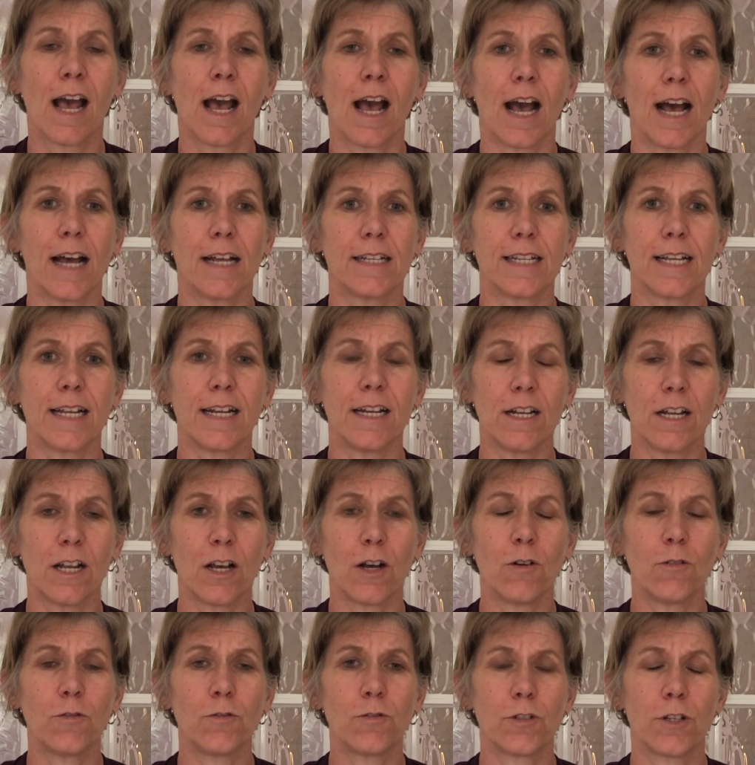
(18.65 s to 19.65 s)
as he
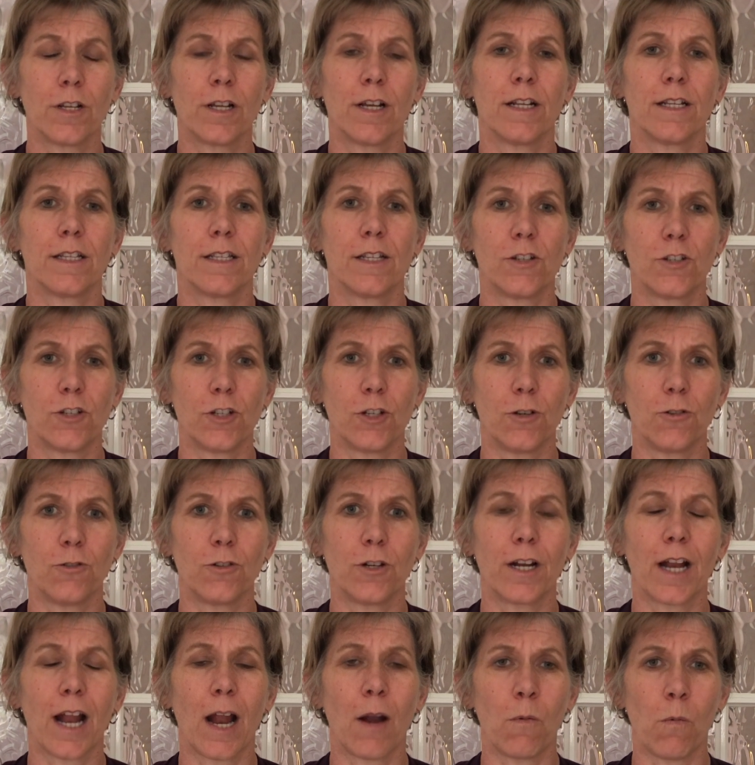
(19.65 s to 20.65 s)
loved the
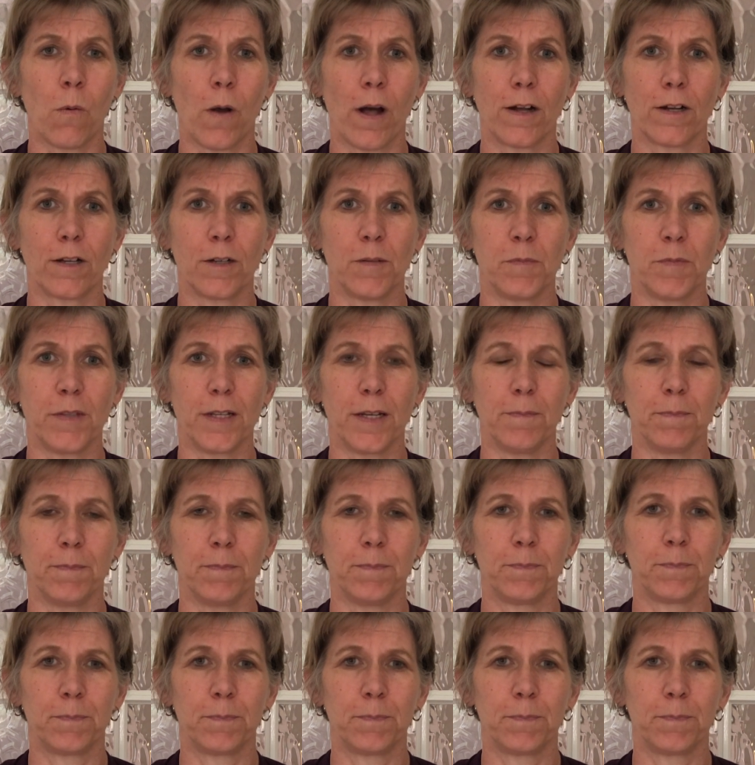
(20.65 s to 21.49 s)
children and welcomed them.